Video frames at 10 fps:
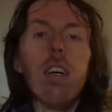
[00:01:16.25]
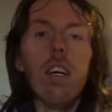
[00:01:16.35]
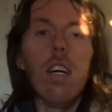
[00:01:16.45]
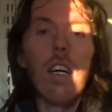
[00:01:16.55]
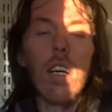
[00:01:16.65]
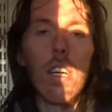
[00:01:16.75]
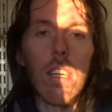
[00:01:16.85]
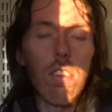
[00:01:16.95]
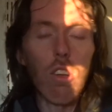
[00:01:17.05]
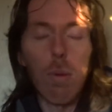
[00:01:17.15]

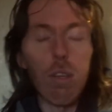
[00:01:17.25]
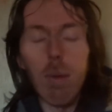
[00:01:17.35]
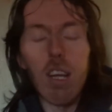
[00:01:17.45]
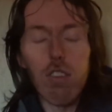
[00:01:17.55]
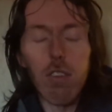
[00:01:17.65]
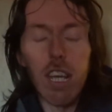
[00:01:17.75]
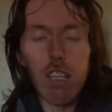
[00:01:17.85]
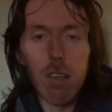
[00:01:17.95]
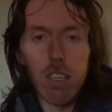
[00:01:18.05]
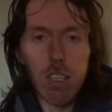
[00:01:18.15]
He's not going to be a good manager for
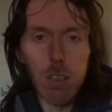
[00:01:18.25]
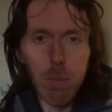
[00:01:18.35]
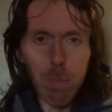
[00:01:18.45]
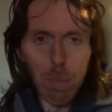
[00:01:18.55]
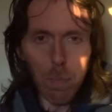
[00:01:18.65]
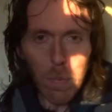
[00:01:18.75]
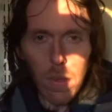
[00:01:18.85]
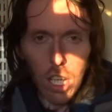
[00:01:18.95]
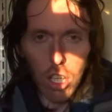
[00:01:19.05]
Arsenal, has he?